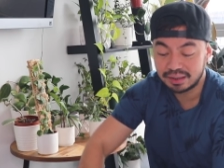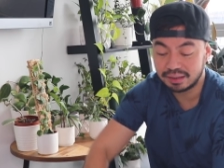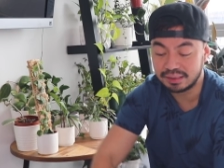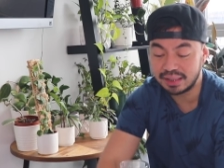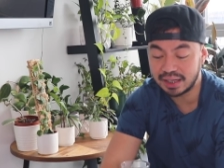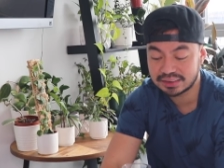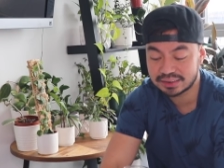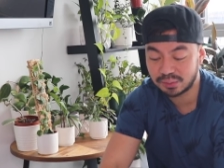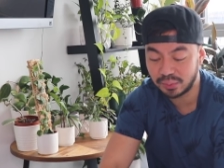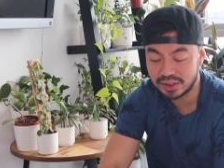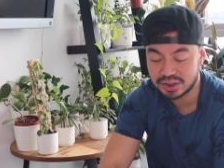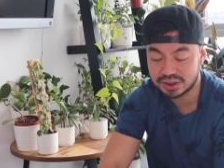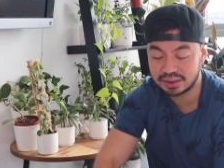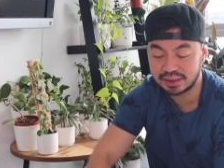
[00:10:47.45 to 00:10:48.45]
next
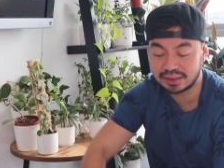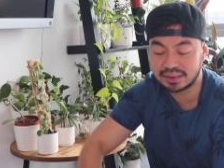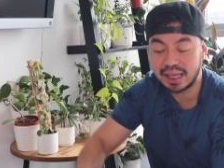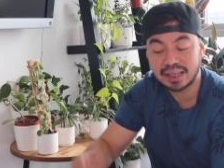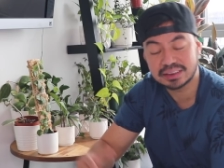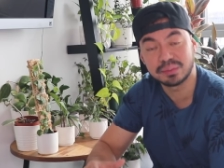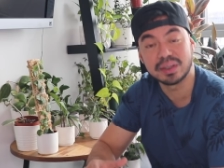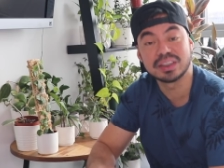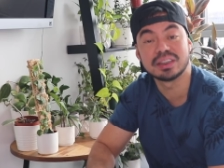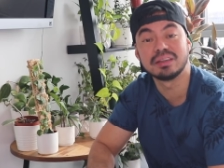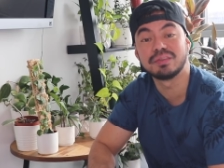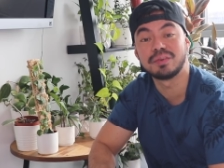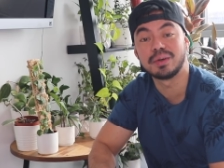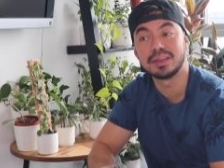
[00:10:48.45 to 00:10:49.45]
question and last
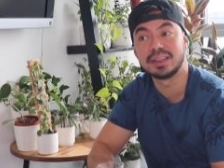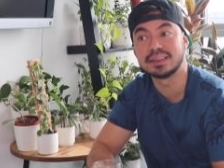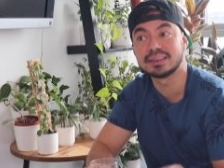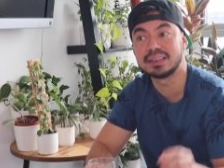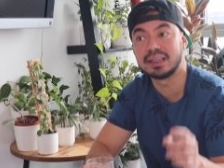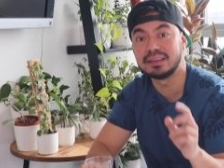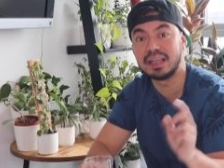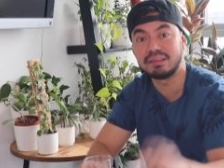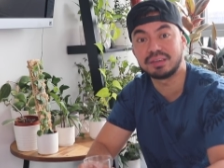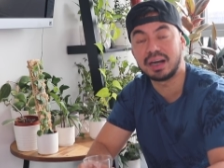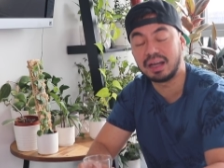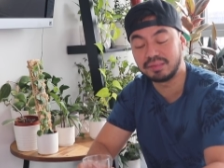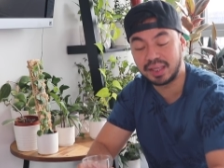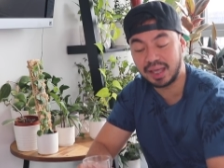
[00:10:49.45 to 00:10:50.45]
question for this never
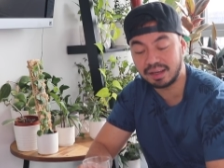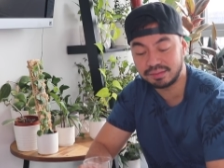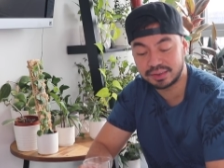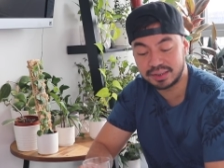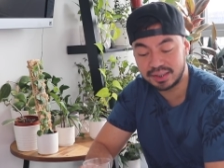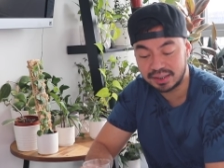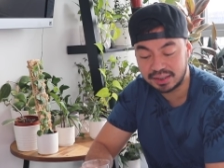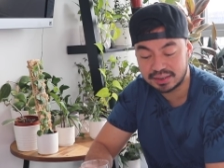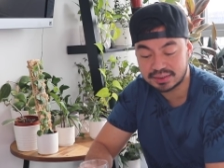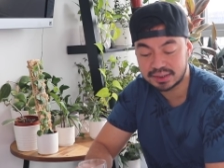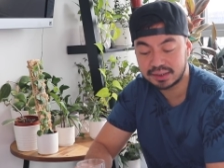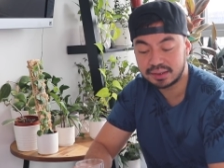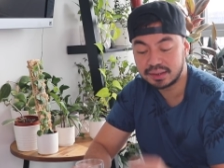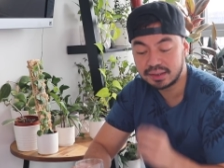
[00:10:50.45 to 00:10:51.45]
have I ever
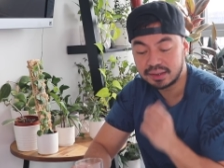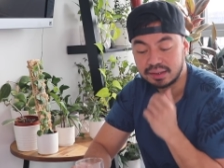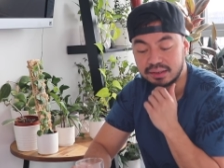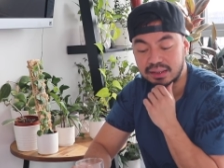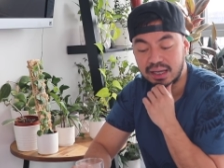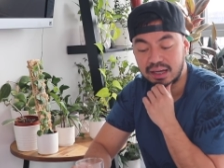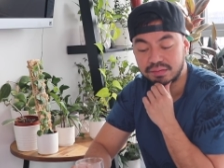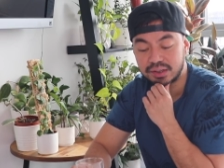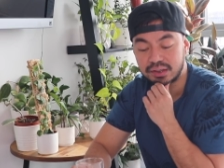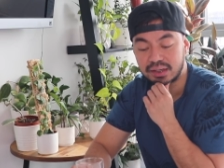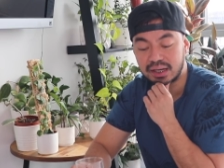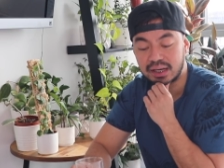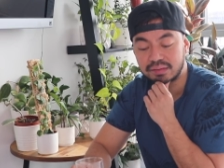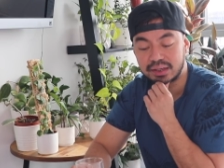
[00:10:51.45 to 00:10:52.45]
is
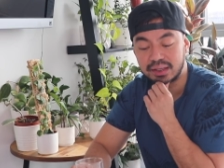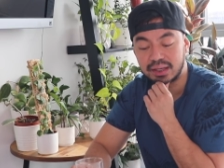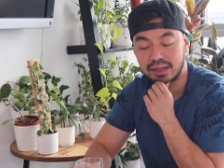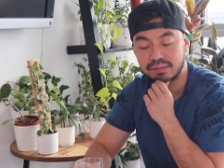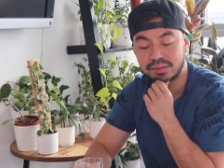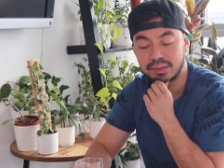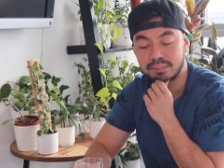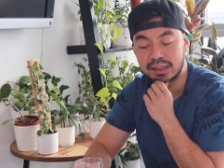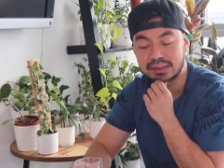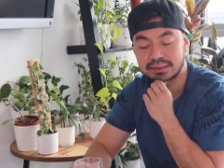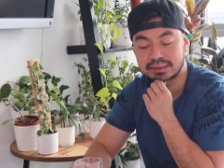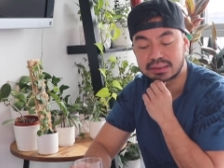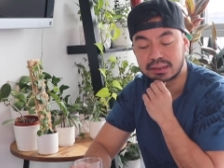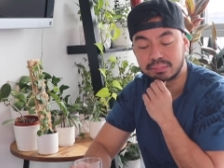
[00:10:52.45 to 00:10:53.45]
never have I ever
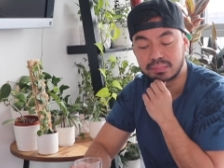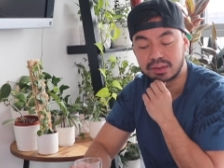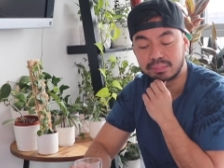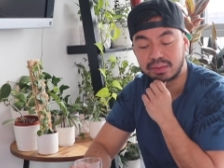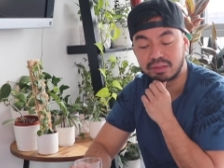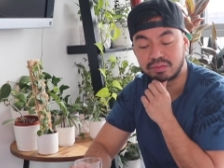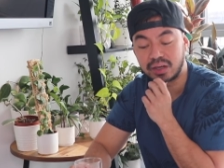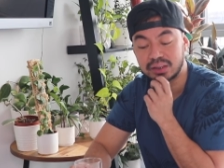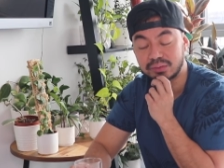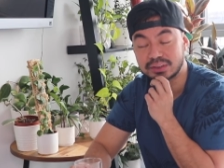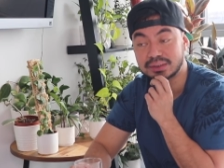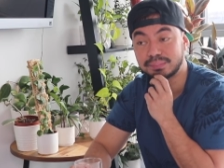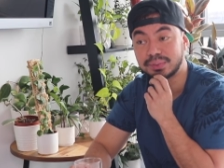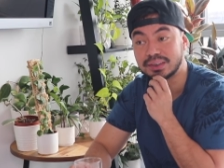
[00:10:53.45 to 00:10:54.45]
met some of my
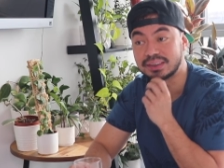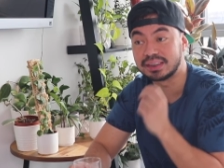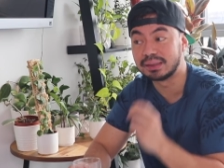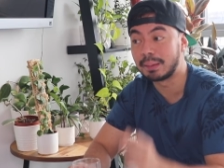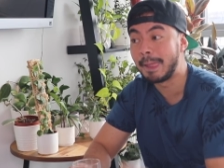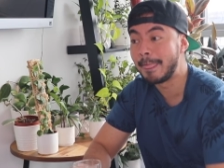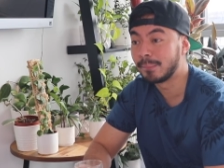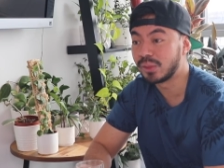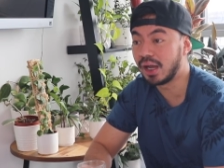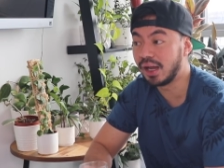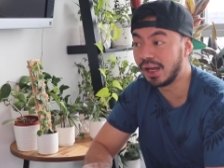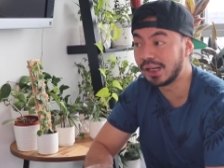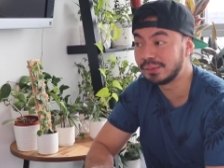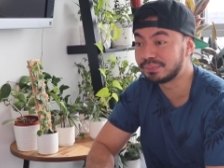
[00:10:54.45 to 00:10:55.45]
followers in person.
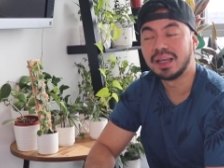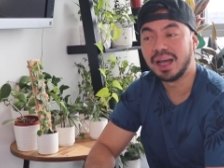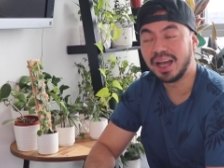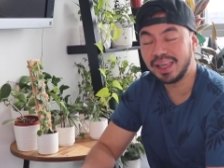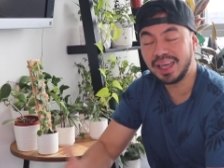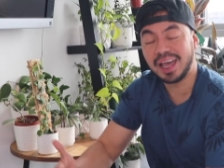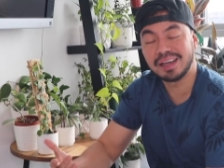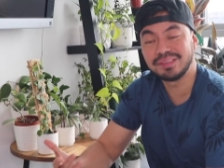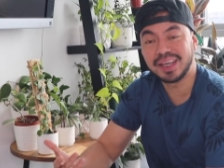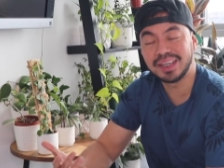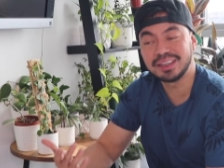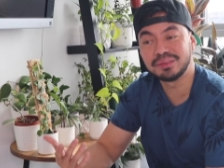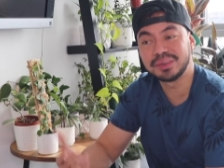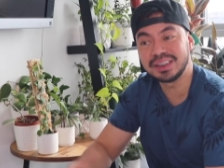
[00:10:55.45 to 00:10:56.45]
Um, I have,
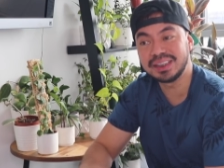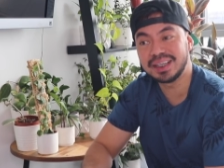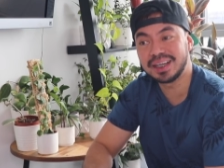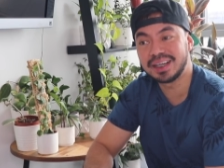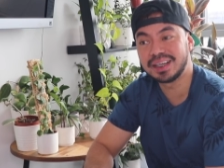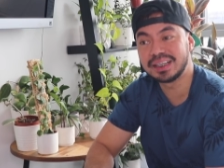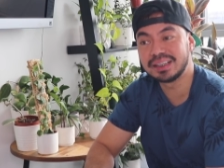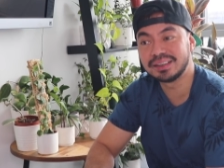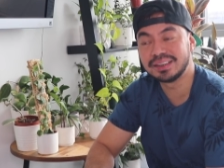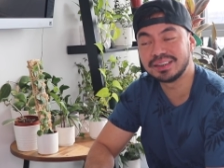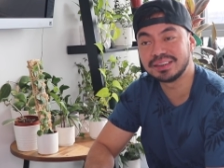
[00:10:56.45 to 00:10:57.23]
and it really uh,